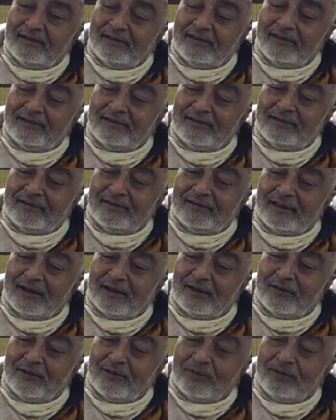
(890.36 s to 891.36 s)
Is,
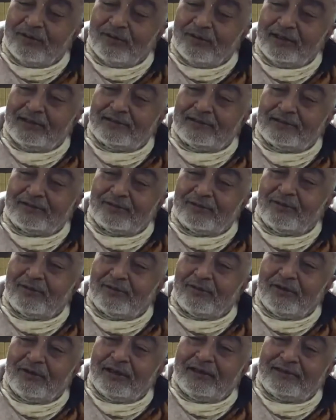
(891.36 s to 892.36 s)
the goal is to
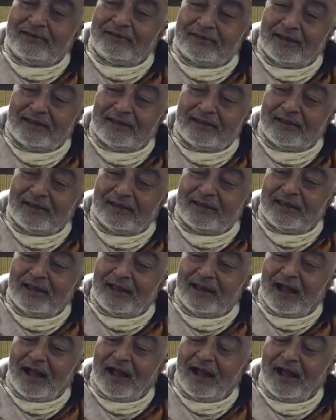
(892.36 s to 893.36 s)
go inside the
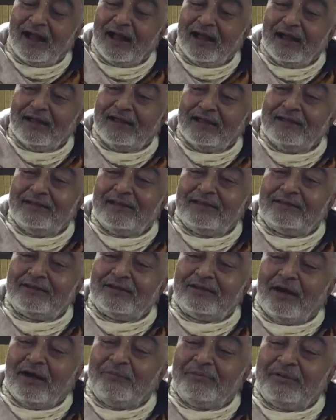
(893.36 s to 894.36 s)
Deha
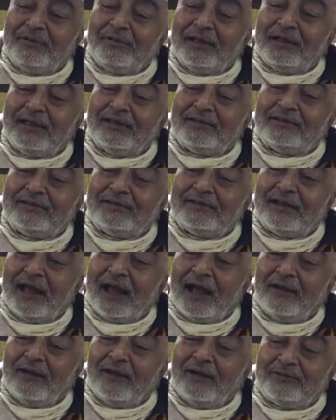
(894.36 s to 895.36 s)
this
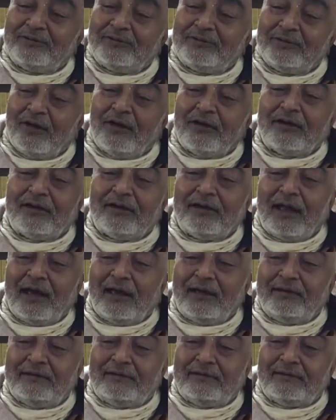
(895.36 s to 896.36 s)
obligation I have to
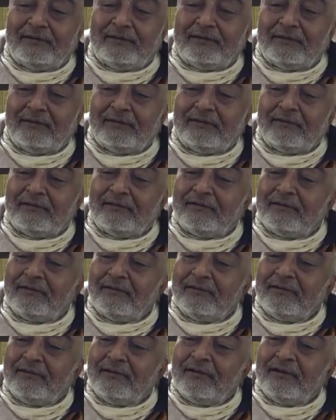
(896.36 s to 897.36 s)
organize.
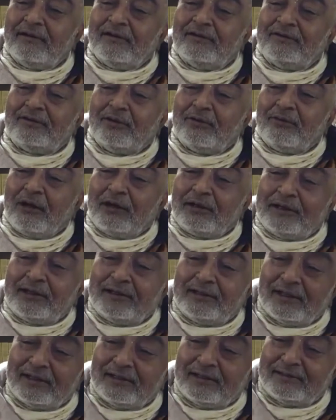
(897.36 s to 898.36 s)
So, what
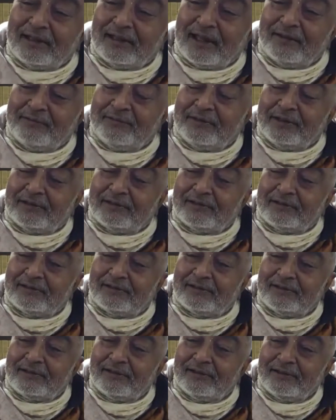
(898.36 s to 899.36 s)
is the service?
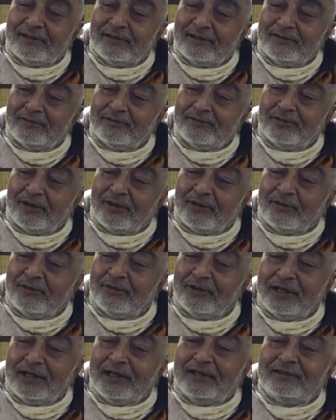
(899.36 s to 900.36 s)
For
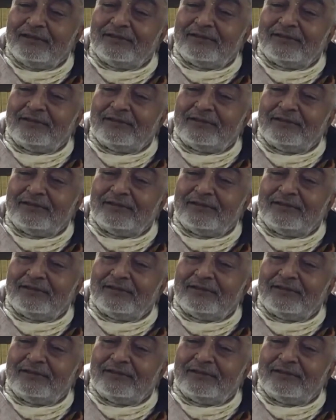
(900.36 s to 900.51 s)
going in